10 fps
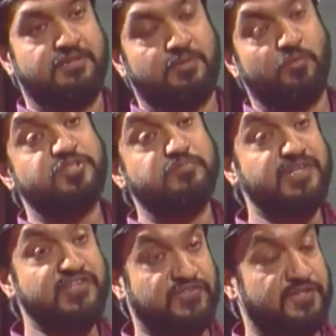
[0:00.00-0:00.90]
which
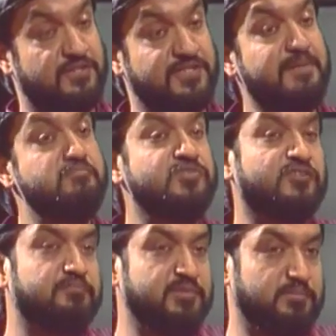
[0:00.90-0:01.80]
means that a number
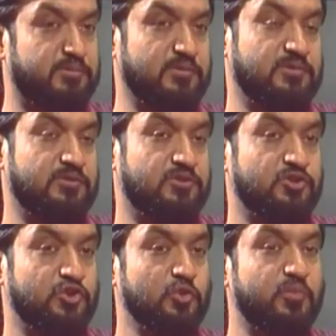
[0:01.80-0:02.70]
of people
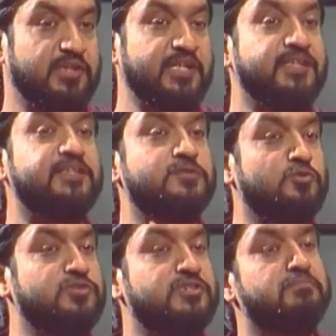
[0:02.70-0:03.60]
who were
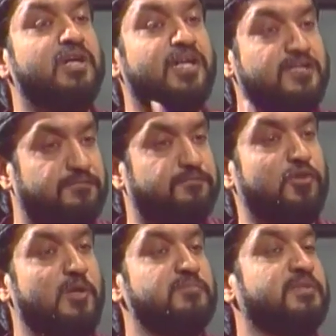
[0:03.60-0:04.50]
hitherto debarred
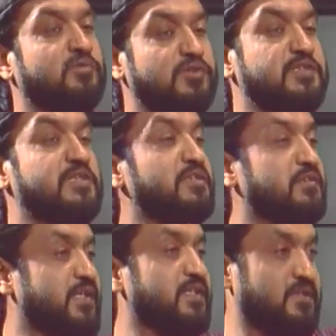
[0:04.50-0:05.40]
from the political
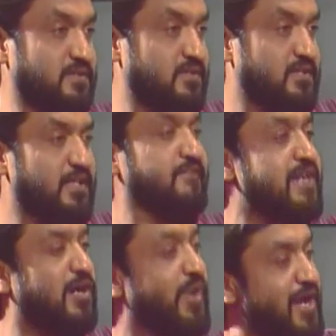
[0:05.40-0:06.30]
arena have
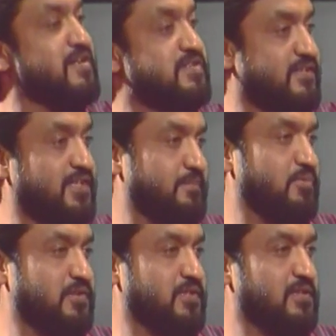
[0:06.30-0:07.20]
now entered that
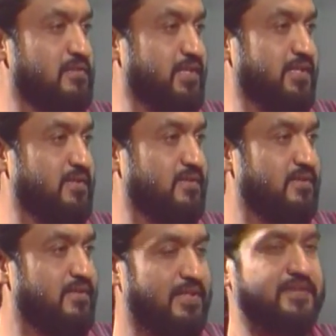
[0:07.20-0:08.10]
political arena.
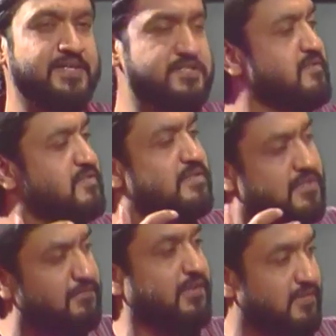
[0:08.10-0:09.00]
And that's a
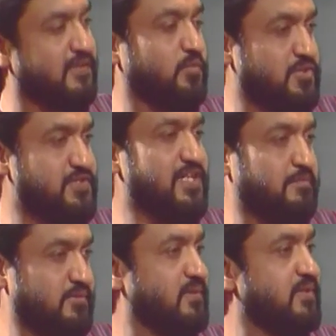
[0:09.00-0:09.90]
terrific thing which has
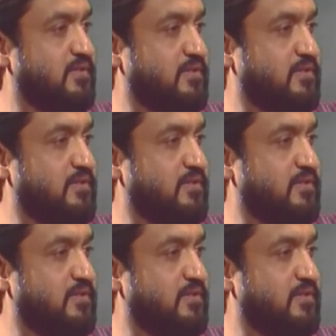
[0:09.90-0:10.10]
happened.